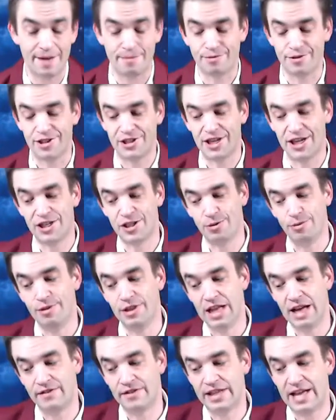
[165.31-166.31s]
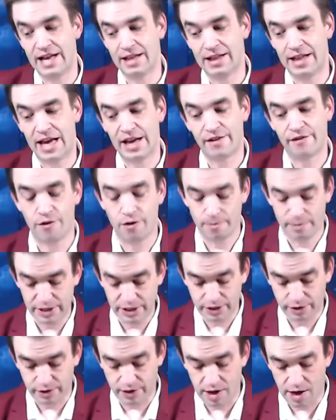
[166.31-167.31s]
I appreciate you loving that like for me,
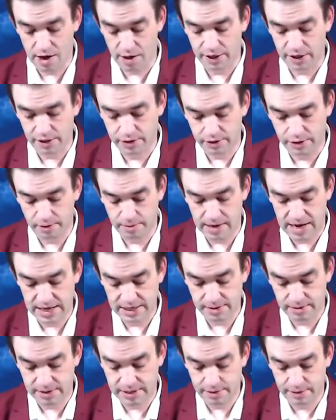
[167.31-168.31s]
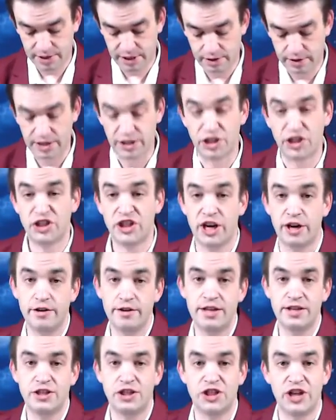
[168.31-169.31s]
doing all the YouTube awesomeness that we do, and
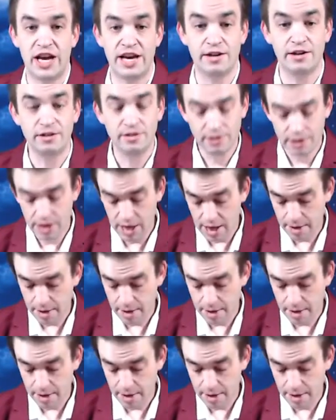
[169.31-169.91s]
share this channel